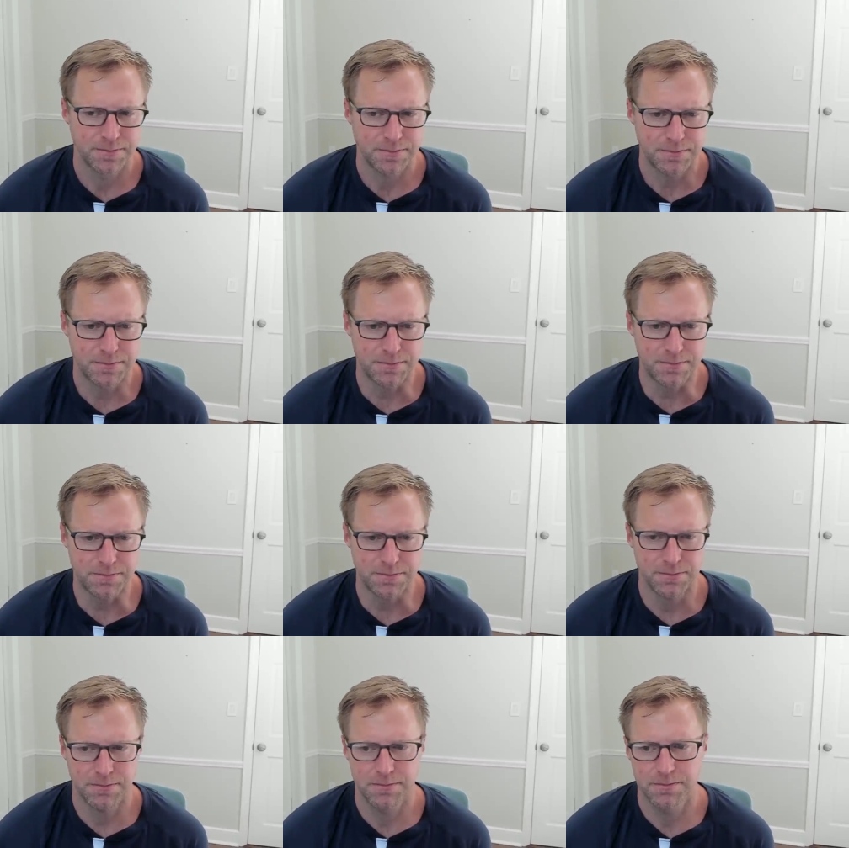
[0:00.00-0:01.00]
Cool. Thank
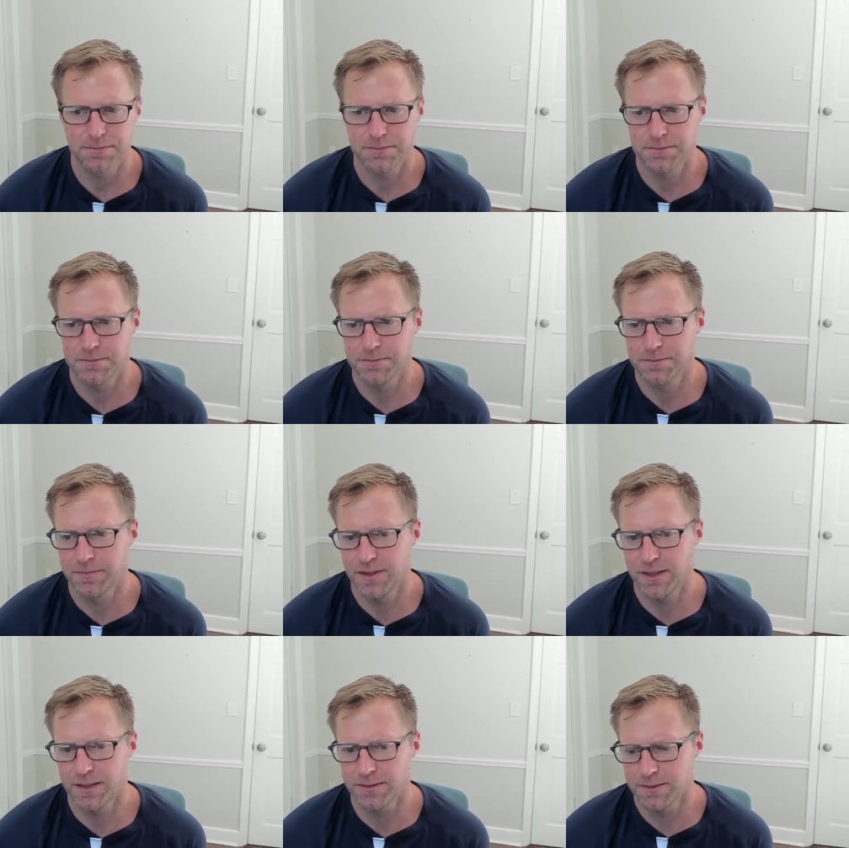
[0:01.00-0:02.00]
you, Jeff. Thank you, Jeff.
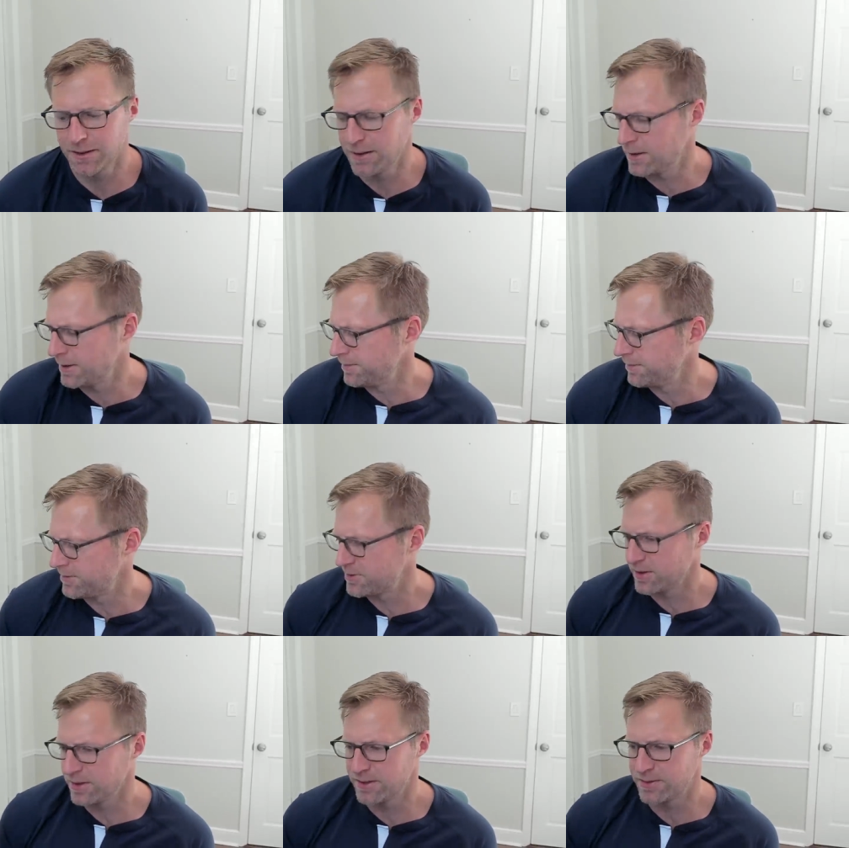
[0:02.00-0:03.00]
Yeah. Um,
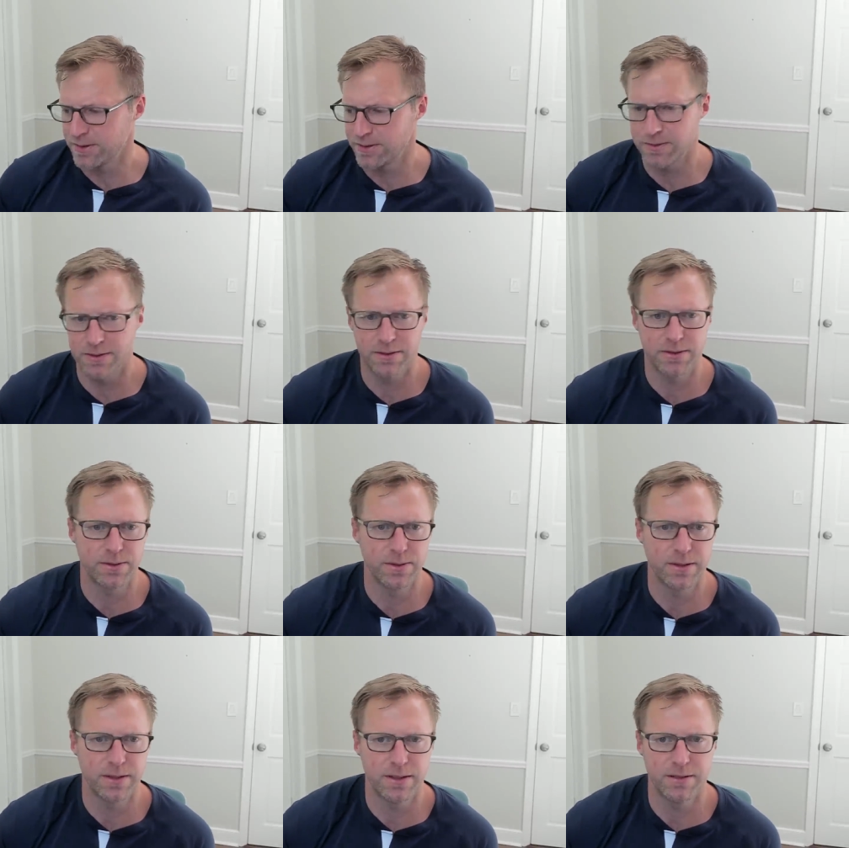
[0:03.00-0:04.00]
so let's run through the
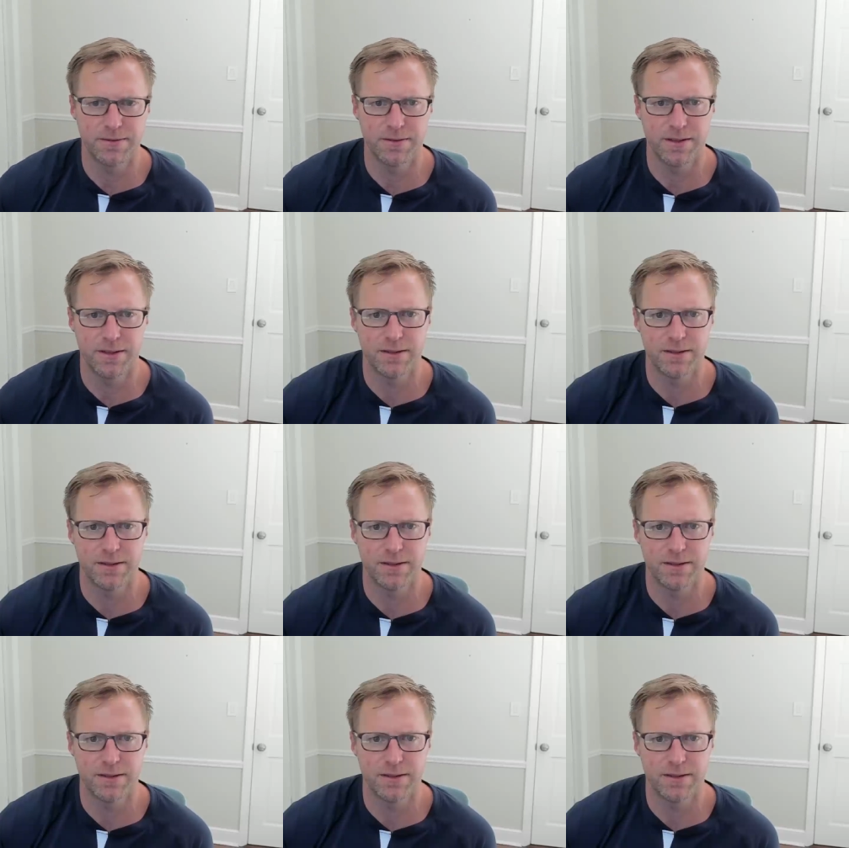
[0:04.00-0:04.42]
scorecard for